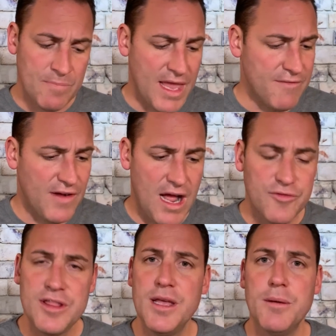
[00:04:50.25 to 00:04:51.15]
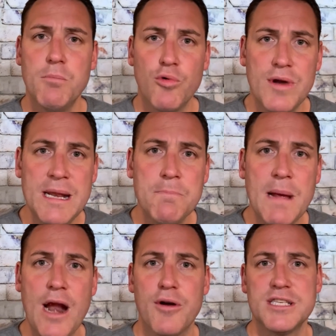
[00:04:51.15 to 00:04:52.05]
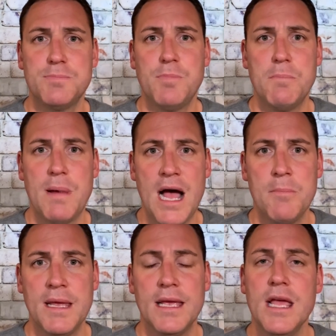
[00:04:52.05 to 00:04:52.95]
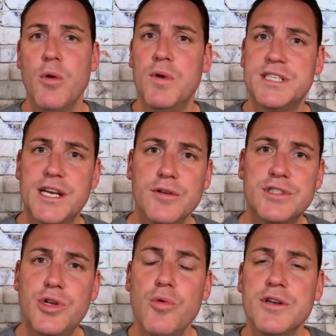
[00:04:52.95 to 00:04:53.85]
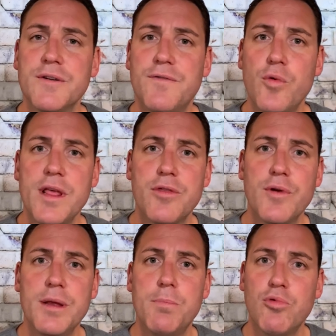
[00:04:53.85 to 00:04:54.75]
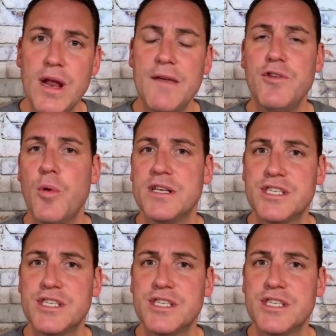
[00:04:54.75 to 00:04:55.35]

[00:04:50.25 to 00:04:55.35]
involved in the Marine barracks bombing, which killed 243 brave U.S.